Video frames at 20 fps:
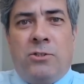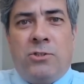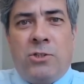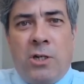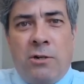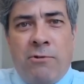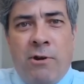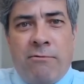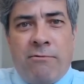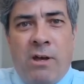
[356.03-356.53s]
you
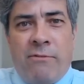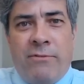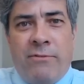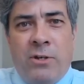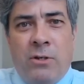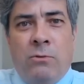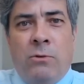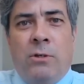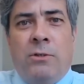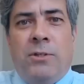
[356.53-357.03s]
generate
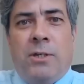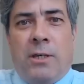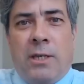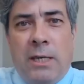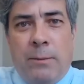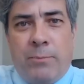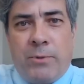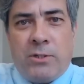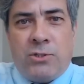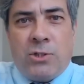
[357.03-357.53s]
revenue,
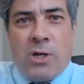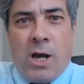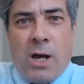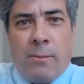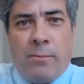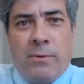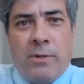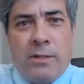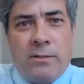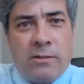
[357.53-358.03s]
you keep your
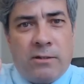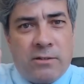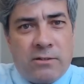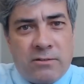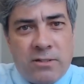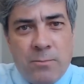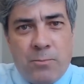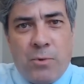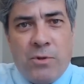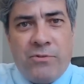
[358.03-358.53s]
job. Is
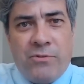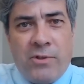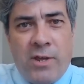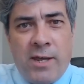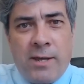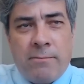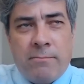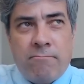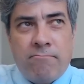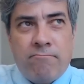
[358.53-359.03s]
it as simple as
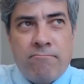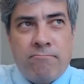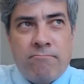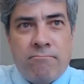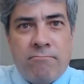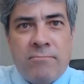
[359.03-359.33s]
that?